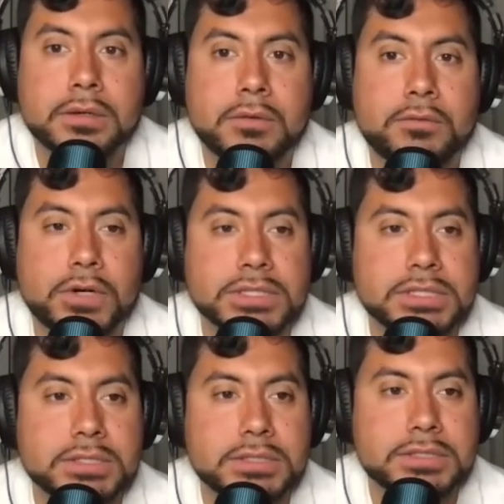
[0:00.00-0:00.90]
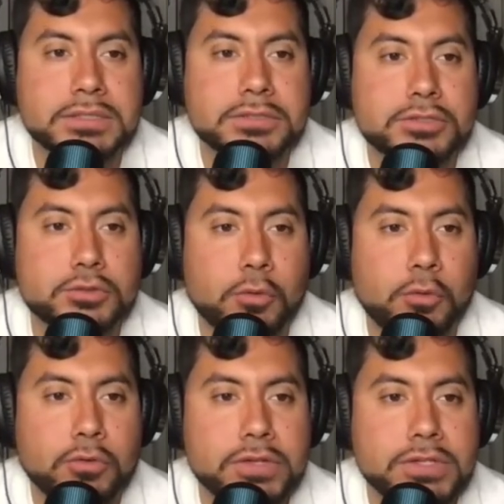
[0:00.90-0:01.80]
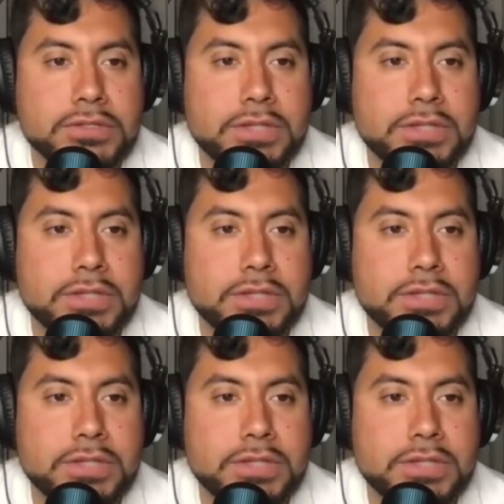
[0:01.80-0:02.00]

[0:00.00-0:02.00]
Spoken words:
funny stories?